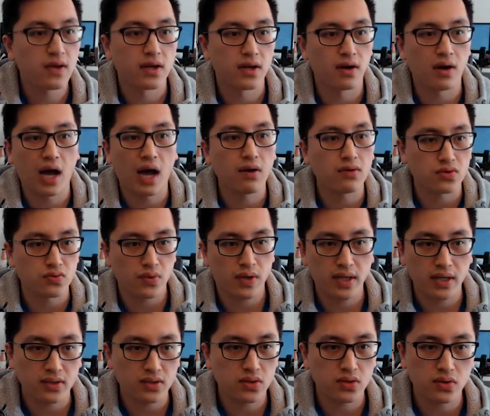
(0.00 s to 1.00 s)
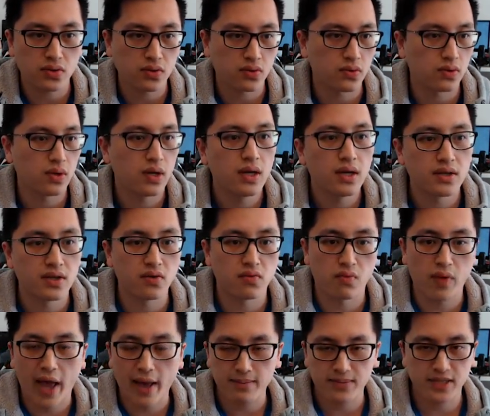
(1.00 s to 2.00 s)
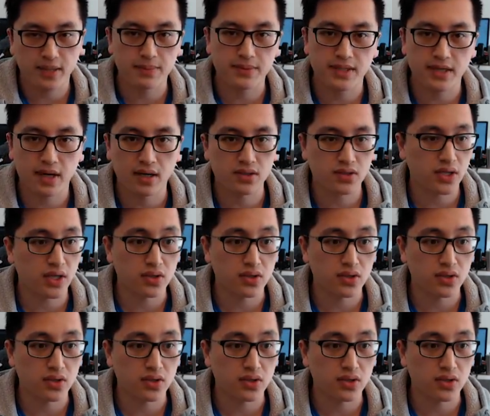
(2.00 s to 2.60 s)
you know, I was running to the ramps upstairs.